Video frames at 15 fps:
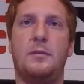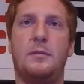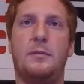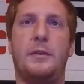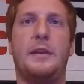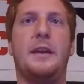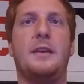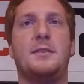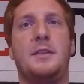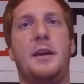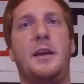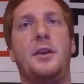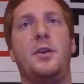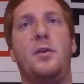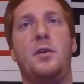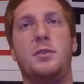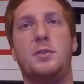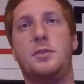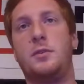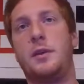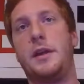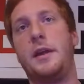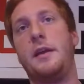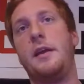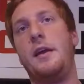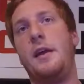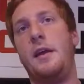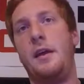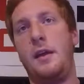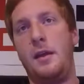For the SI, you also get
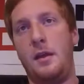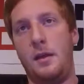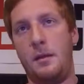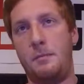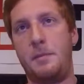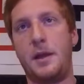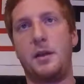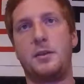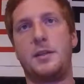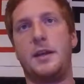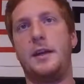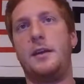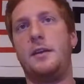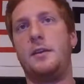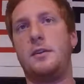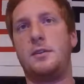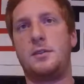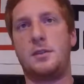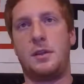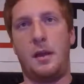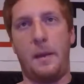bigger tires,